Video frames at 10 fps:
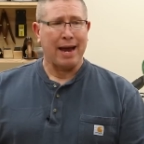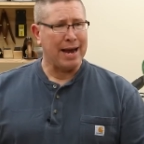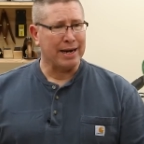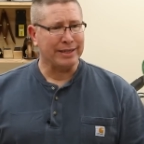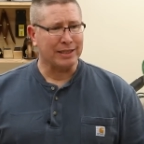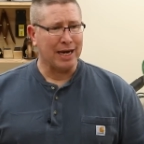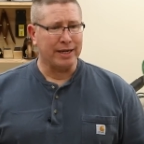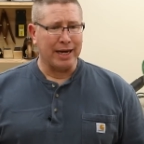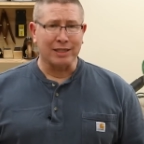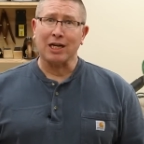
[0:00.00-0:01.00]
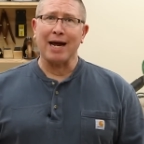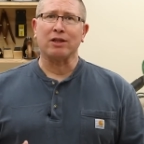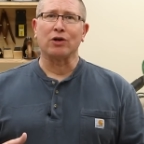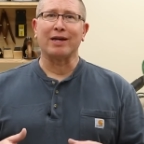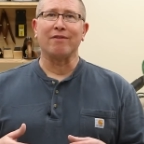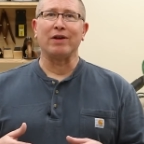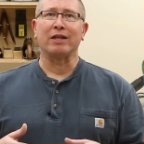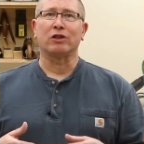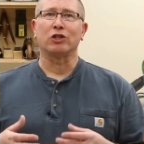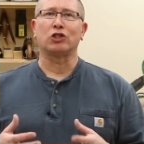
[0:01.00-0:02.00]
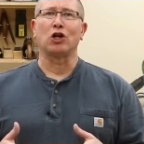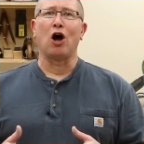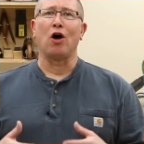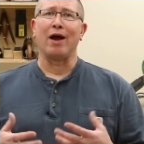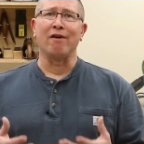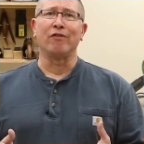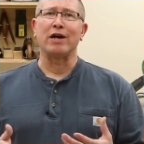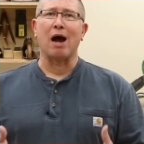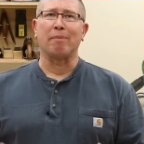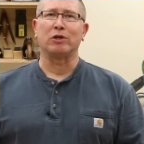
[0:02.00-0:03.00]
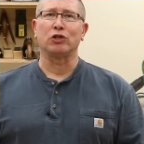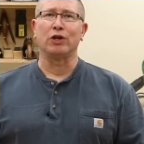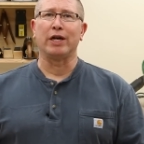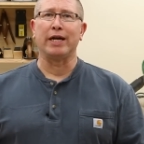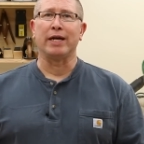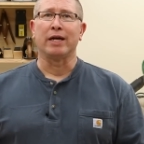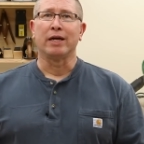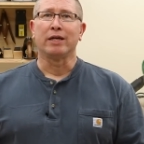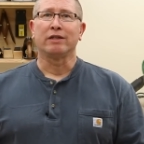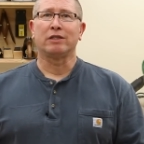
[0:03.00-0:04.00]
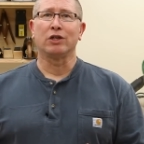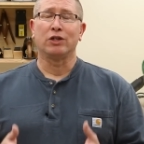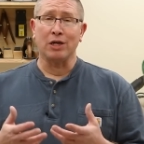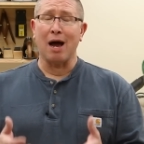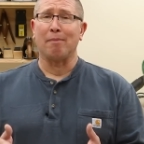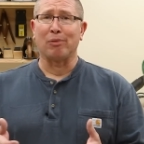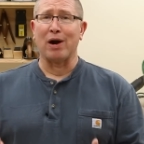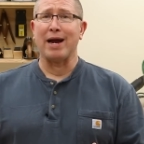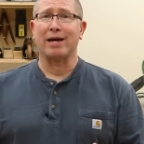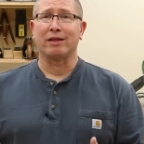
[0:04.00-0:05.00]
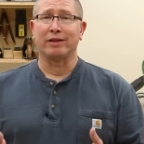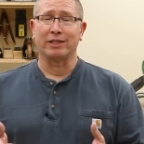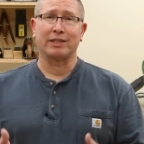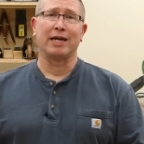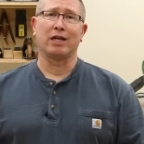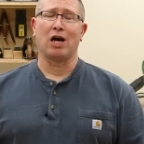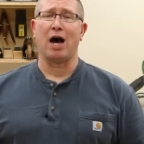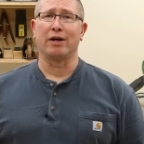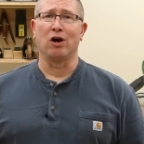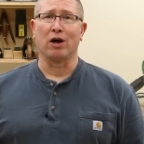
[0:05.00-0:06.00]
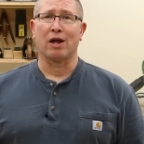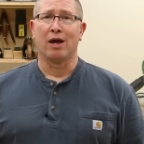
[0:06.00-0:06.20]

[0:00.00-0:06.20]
And I said, it's like they're giving the saw every opportunity to not break the skin of the hot dog.